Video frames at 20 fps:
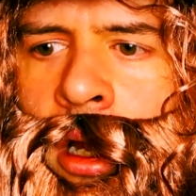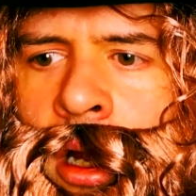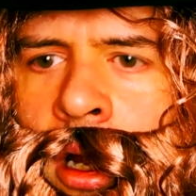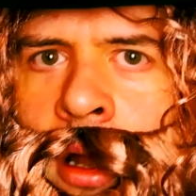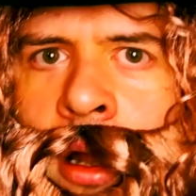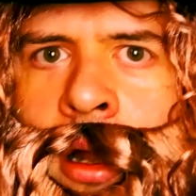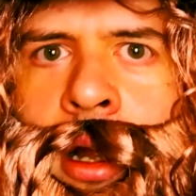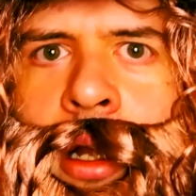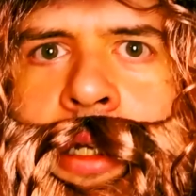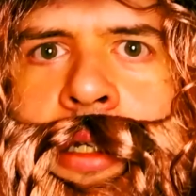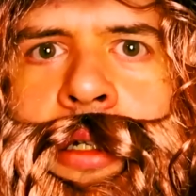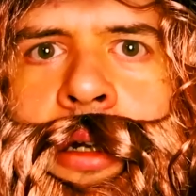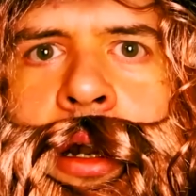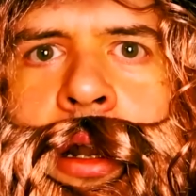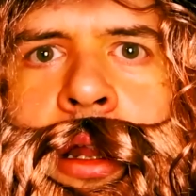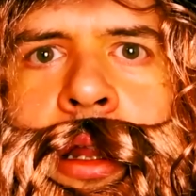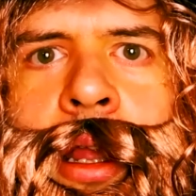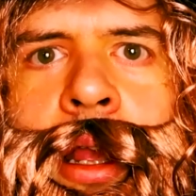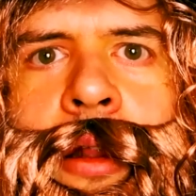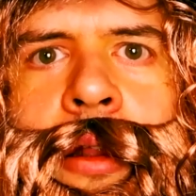And then I
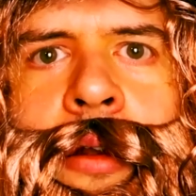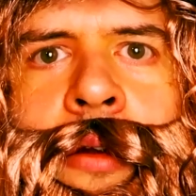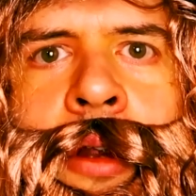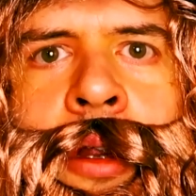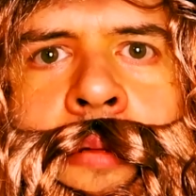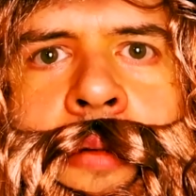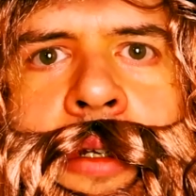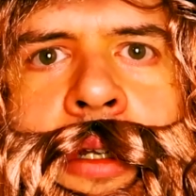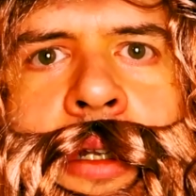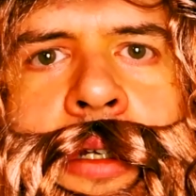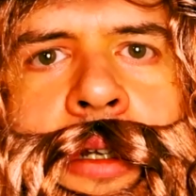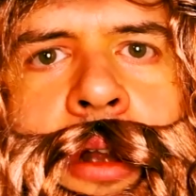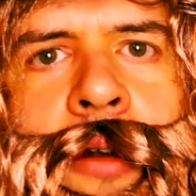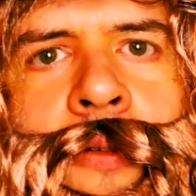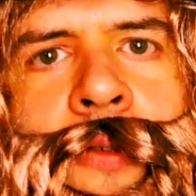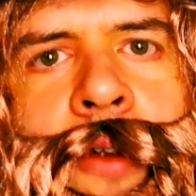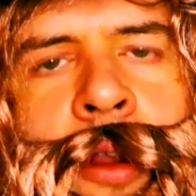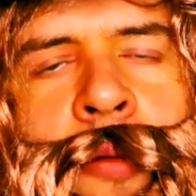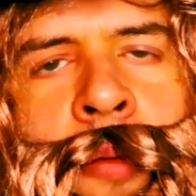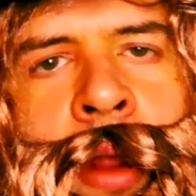started to get the creeps, and it
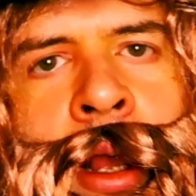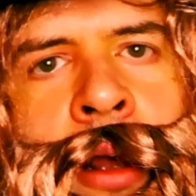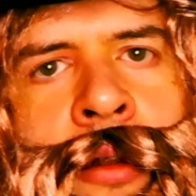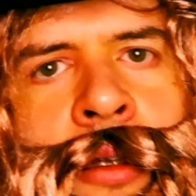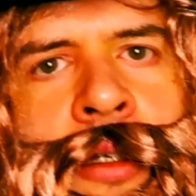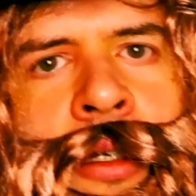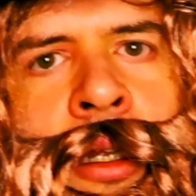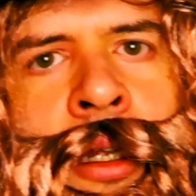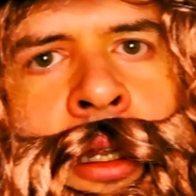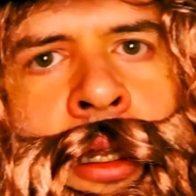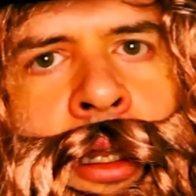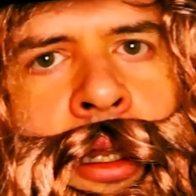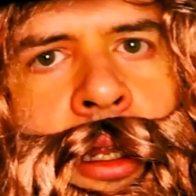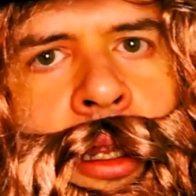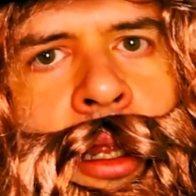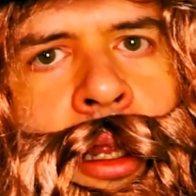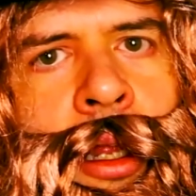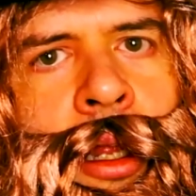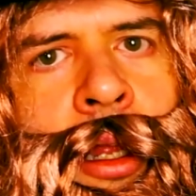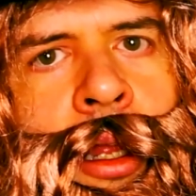started freaking me out, son.
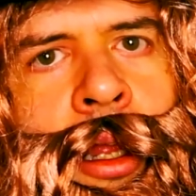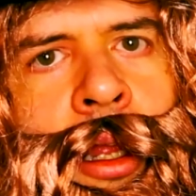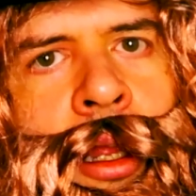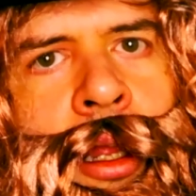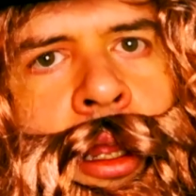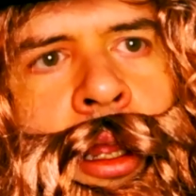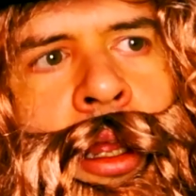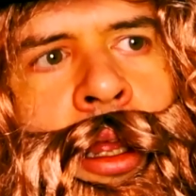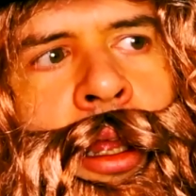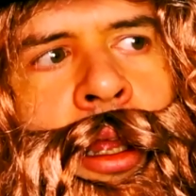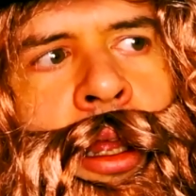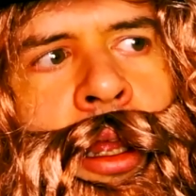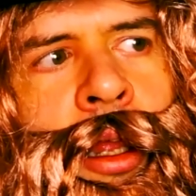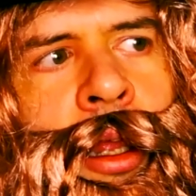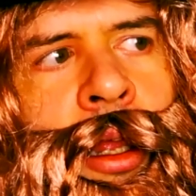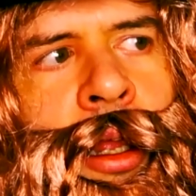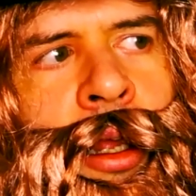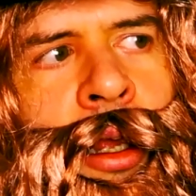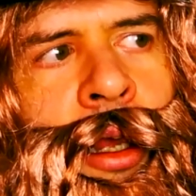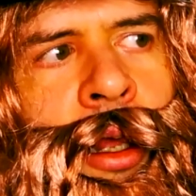
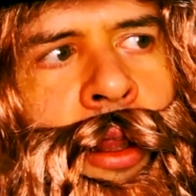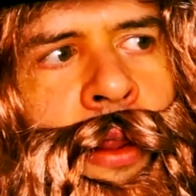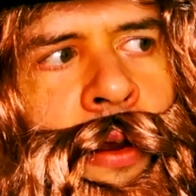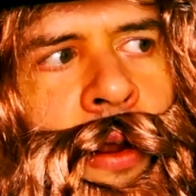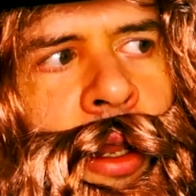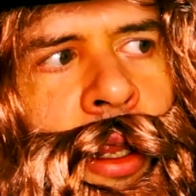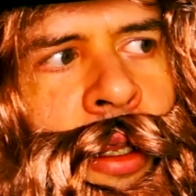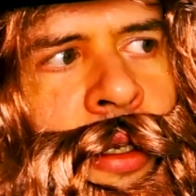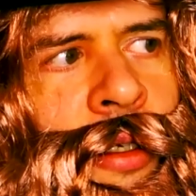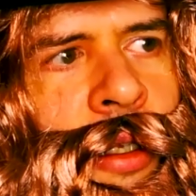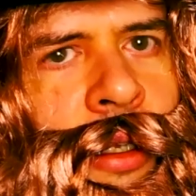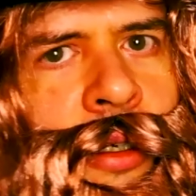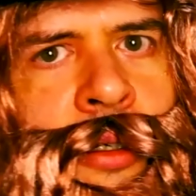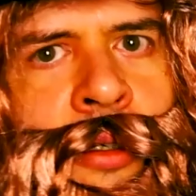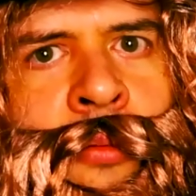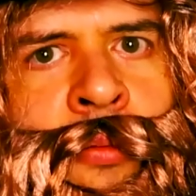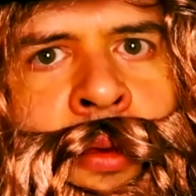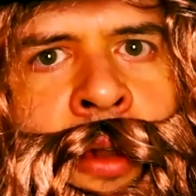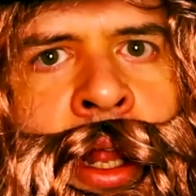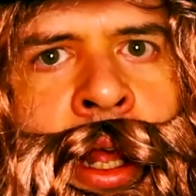I thought, is this
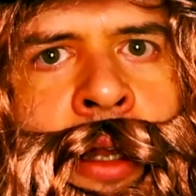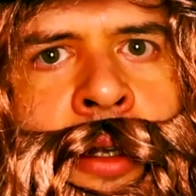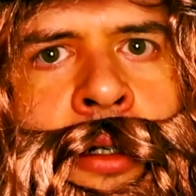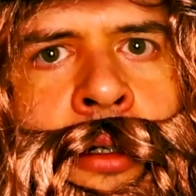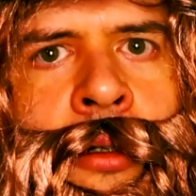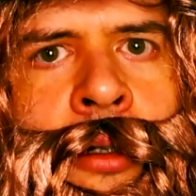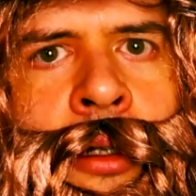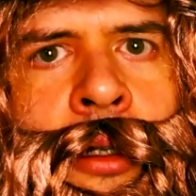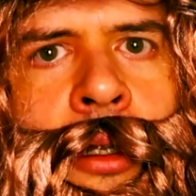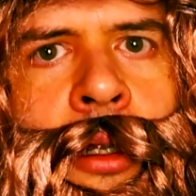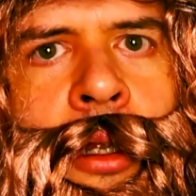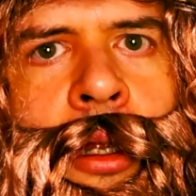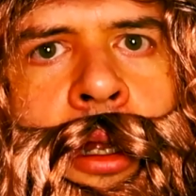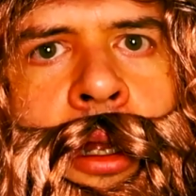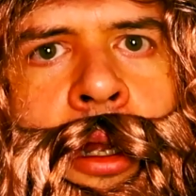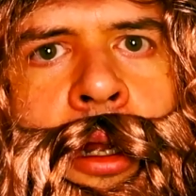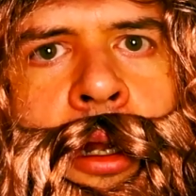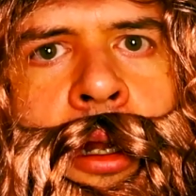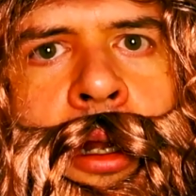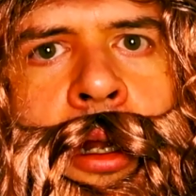supernatural?
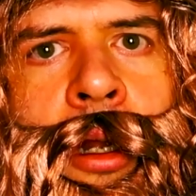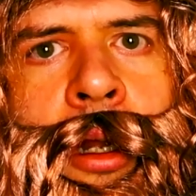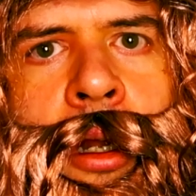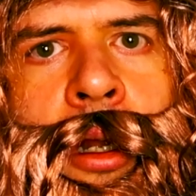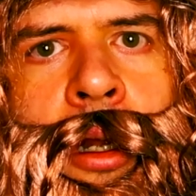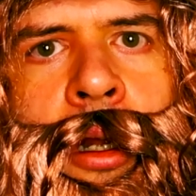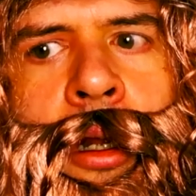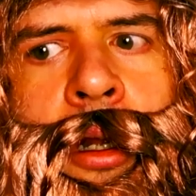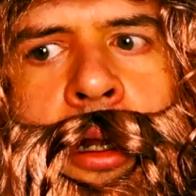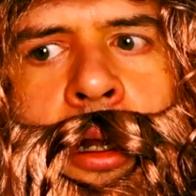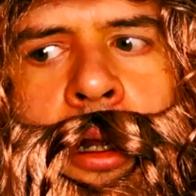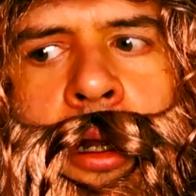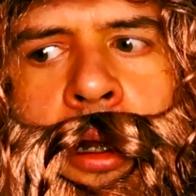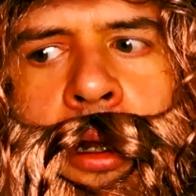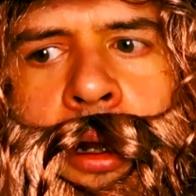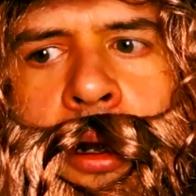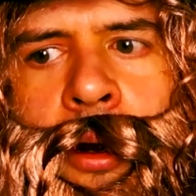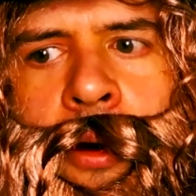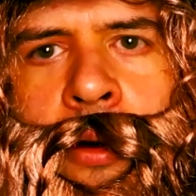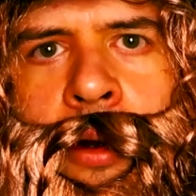
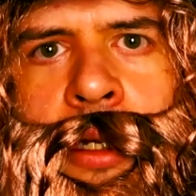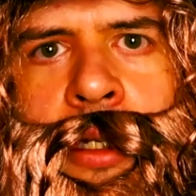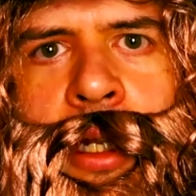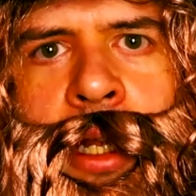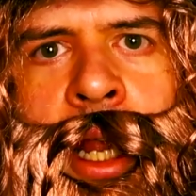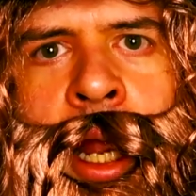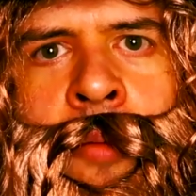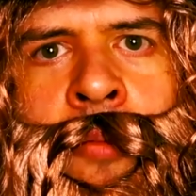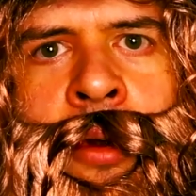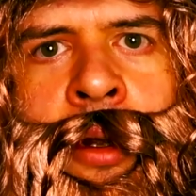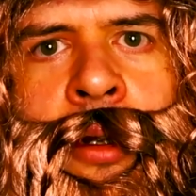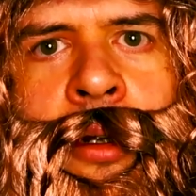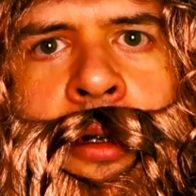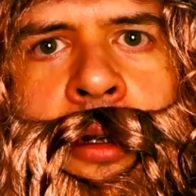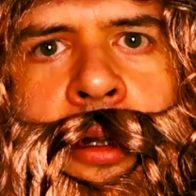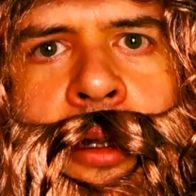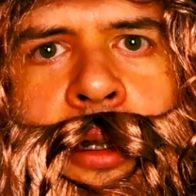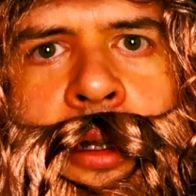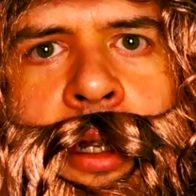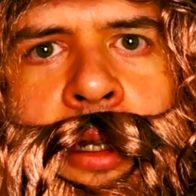Or is the camera
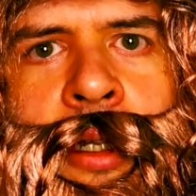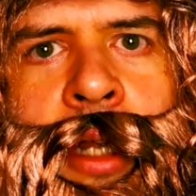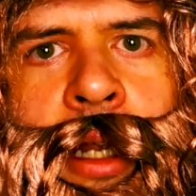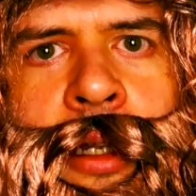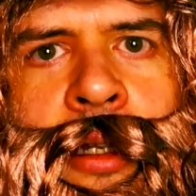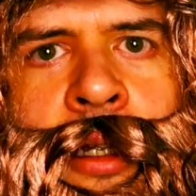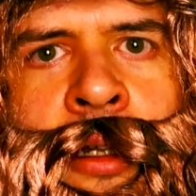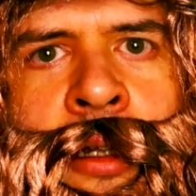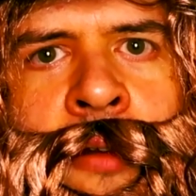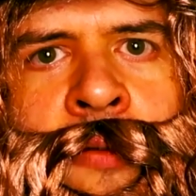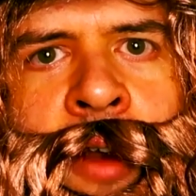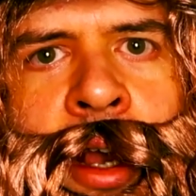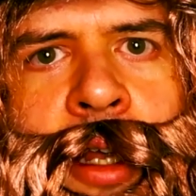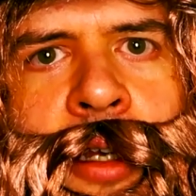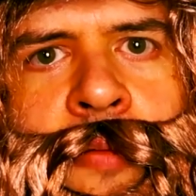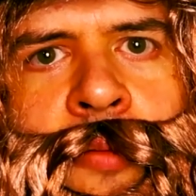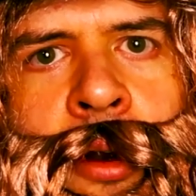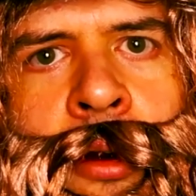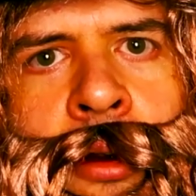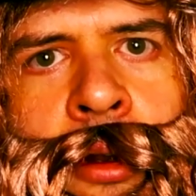detecting
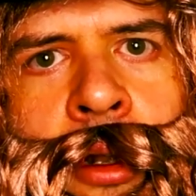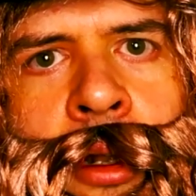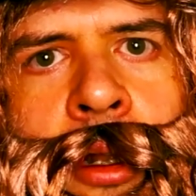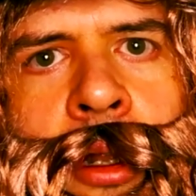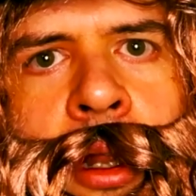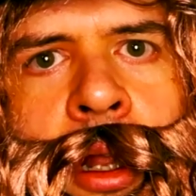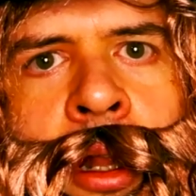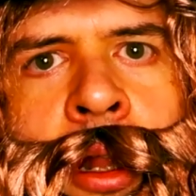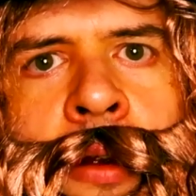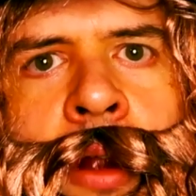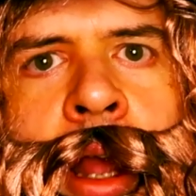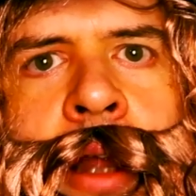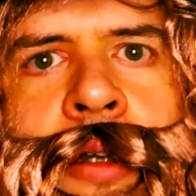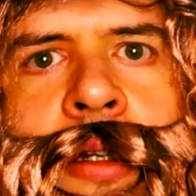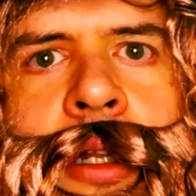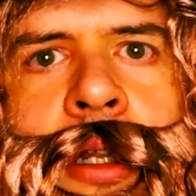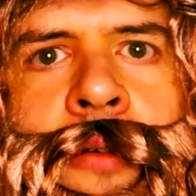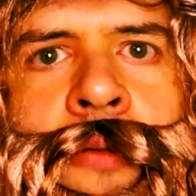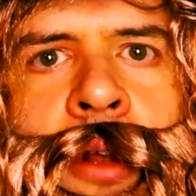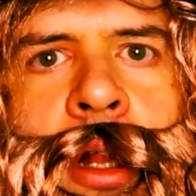device broken? And there
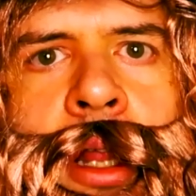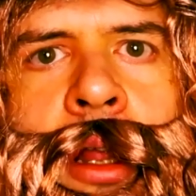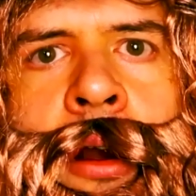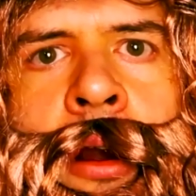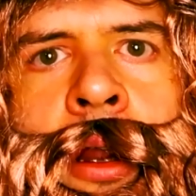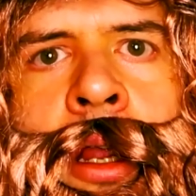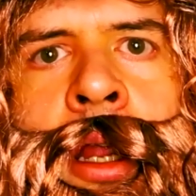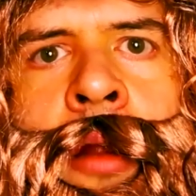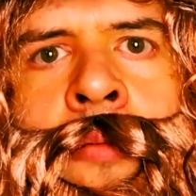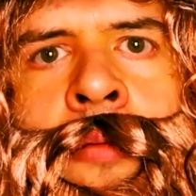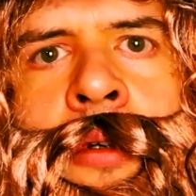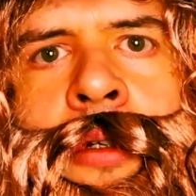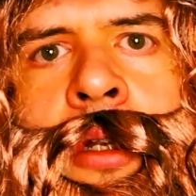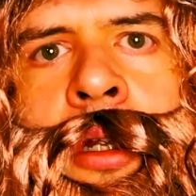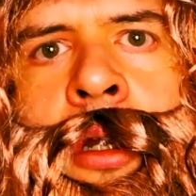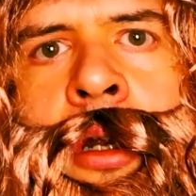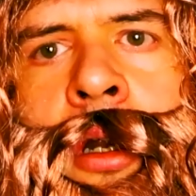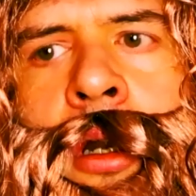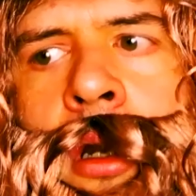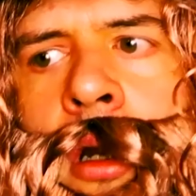actually really are cameras
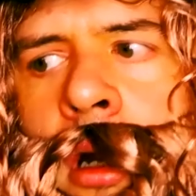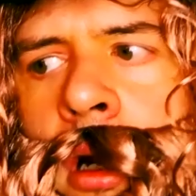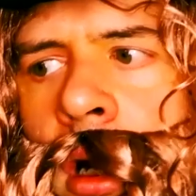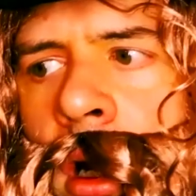here.